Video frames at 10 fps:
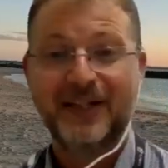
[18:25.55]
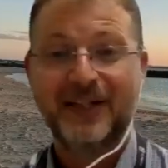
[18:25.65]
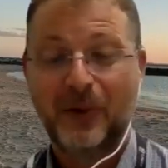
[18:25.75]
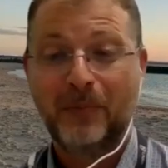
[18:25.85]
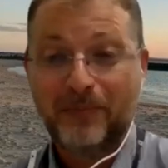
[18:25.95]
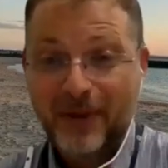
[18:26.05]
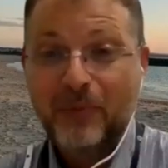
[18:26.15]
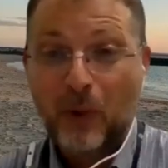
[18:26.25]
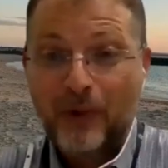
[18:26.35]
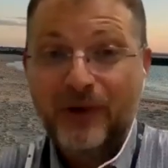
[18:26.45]
So
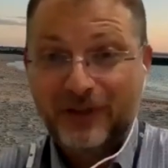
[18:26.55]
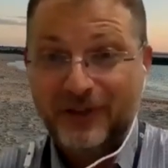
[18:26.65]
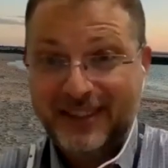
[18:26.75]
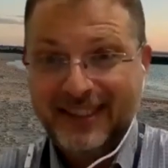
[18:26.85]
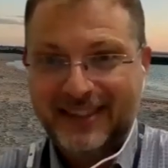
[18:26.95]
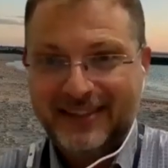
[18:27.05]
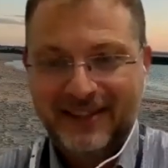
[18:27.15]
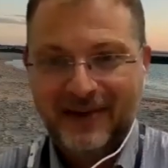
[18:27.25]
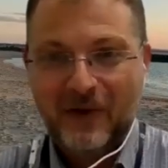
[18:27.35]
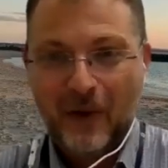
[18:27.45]
people with Wilson disease,
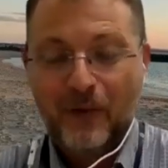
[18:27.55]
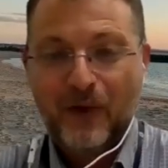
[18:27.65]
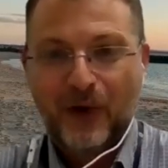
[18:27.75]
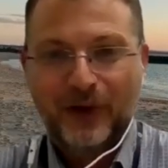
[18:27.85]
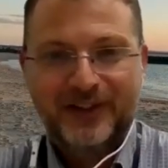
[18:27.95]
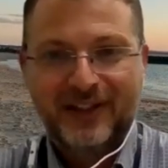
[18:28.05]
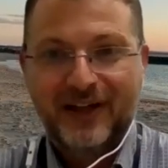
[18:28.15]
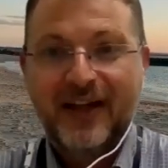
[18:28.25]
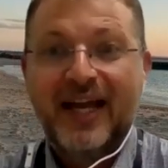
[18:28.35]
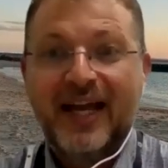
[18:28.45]
of course,
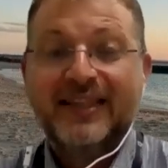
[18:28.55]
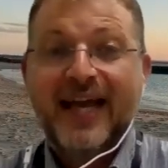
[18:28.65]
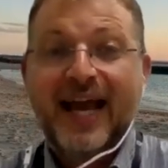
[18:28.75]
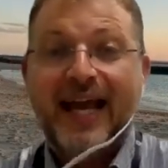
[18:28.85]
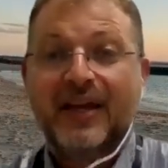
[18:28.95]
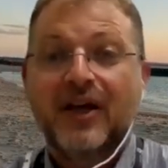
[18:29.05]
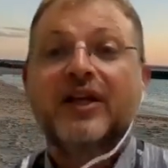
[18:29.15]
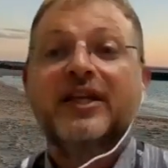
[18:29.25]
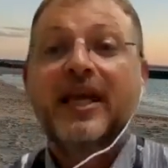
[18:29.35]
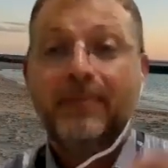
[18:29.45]
they
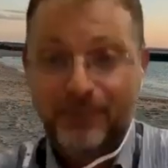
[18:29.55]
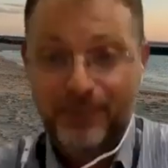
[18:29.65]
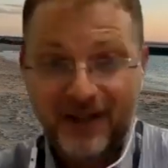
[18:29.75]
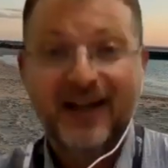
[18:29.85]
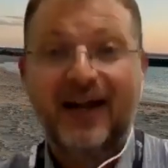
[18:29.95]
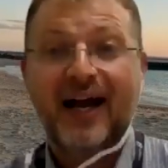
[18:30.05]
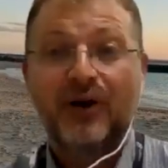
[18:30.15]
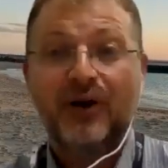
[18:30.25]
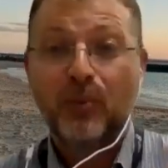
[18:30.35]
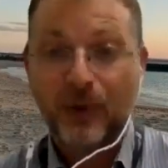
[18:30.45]
keep
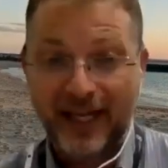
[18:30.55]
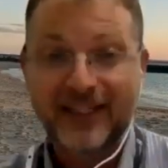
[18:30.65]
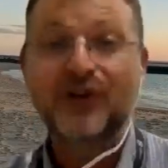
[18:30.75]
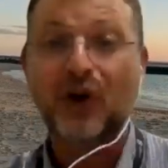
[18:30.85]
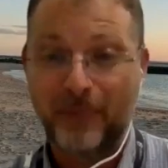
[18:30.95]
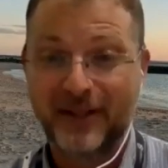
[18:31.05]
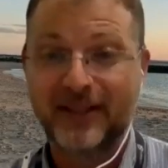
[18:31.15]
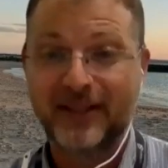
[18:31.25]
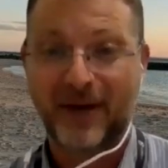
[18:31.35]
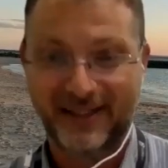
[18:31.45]
accumulating copper in
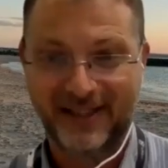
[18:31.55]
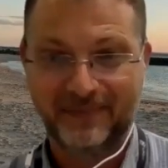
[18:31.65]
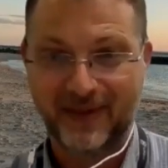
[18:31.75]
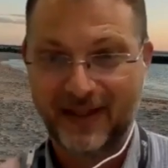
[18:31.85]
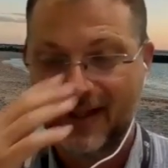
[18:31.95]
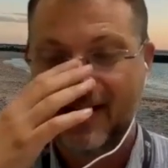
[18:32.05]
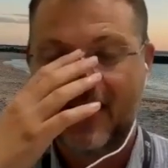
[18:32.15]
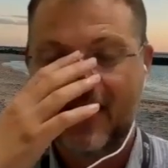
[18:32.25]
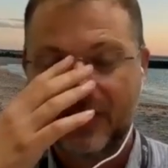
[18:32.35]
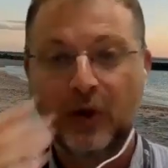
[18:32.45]
their body.
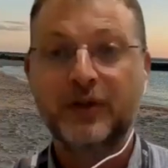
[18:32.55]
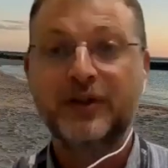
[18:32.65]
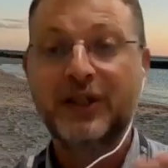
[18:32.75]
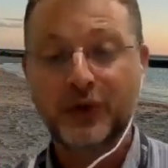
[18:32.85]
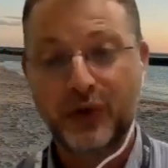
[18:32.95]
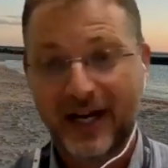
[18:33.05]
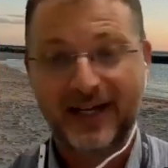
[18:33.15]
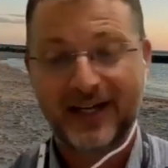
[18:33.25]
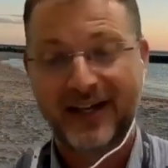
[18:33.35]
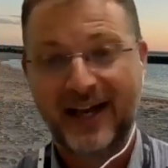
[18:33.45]
So the
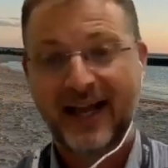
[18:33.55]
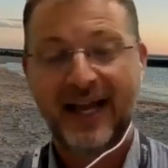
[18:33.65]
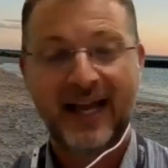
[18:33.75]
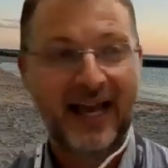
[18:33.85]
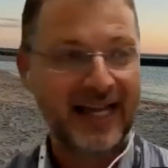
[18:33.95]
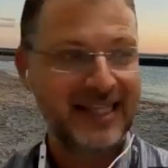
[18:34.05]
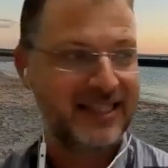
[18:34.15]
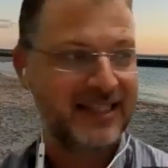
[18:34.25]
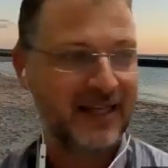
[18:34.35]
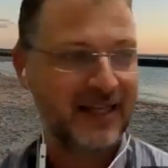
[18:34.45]
drug
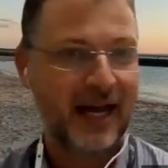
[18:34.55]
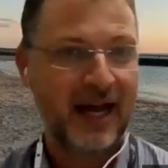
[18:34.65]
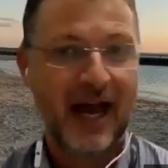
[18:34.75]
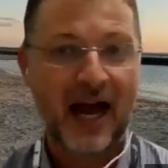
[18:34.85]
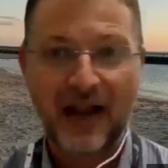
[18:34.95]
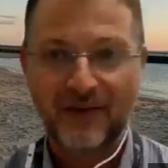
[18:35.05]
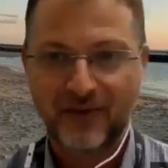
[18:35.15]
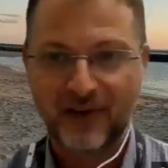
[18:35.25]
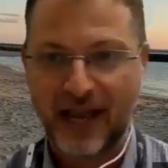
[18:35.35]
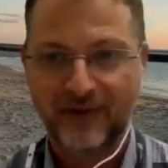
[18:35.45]
has a
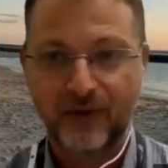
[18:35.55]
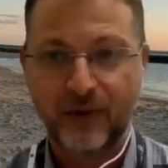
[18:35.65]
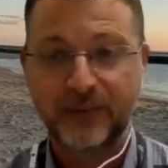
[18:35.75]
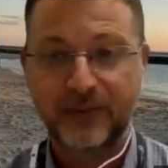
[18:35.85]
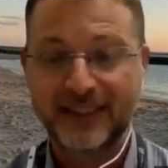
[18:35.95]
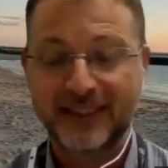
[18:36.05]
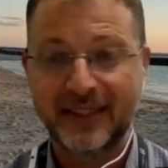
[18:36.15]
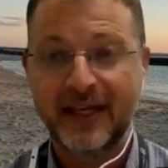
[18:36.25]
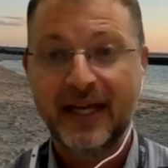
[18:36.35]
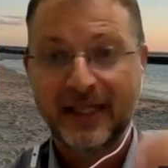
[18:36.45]
half-life, which means
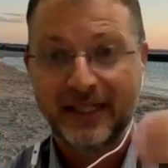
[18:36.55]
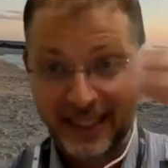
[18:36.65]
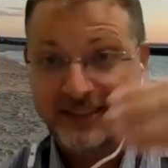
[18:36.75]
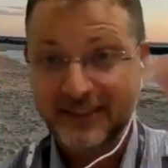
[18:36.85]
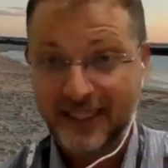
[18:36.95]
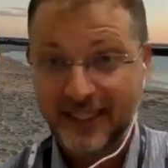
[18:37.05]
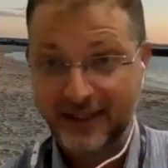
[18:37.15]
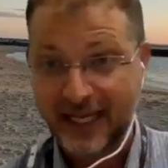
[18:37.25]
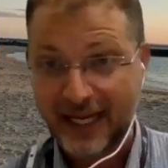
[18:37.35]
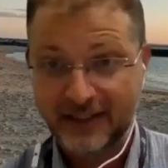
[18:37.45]
gets
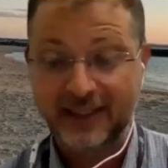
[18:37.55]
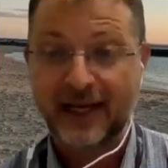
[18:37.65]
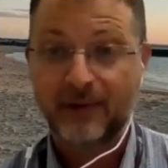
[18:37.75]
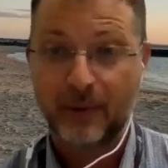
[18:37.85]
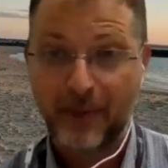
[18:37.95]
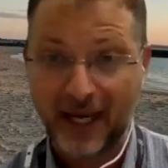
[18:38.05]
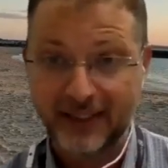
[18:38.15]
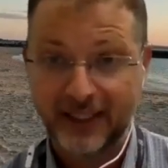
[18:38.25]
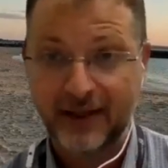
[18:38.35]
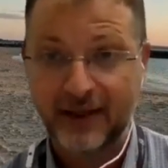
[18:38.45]
degraded in our
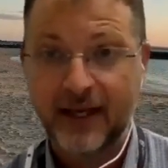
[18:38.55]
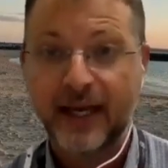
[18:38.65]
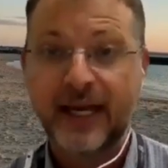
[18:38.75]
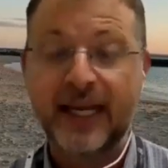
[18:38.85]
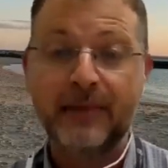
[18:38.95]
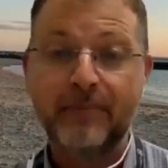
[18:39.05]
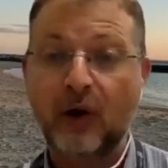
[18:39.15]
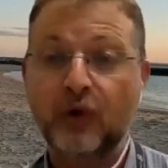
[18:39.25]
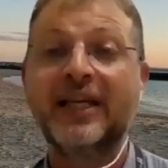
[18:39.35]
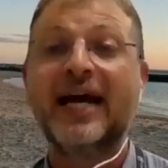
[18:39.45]
body in
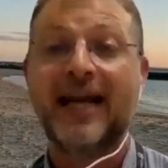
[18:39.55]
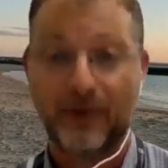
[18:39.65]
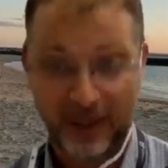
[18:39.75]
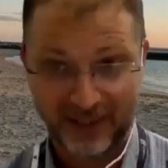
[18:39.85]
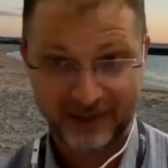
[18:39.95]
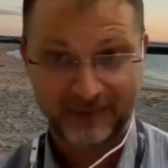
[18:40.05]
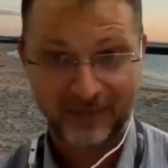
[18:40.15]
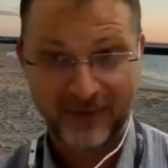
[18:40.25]
about 9 hours.